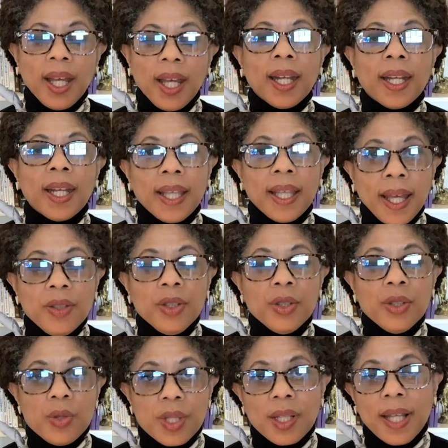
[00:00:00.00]
And again,
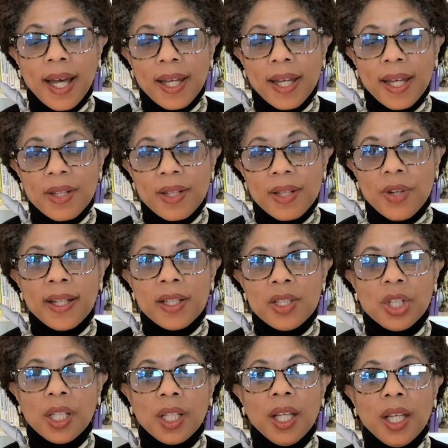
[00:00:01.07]
using that
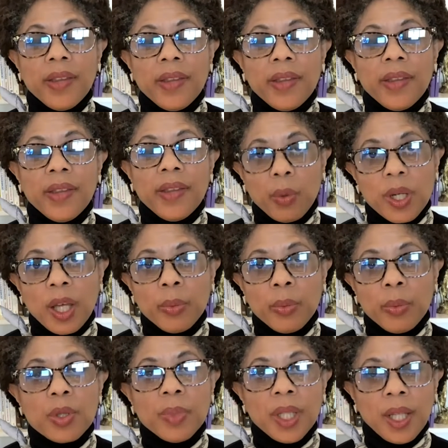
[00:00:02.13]
strategy, they were
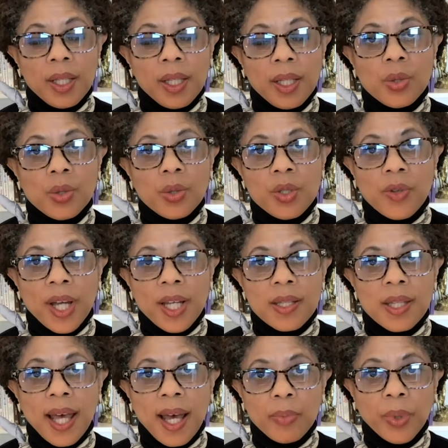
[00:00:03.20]
able to begin to
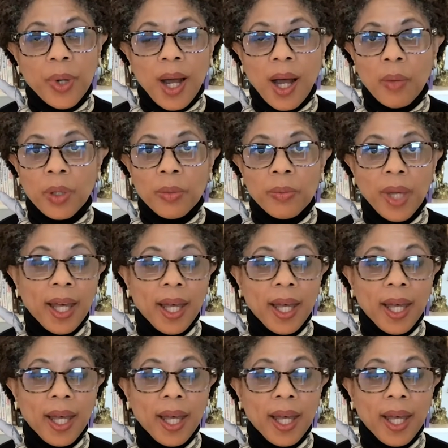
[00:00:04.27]
address that problem.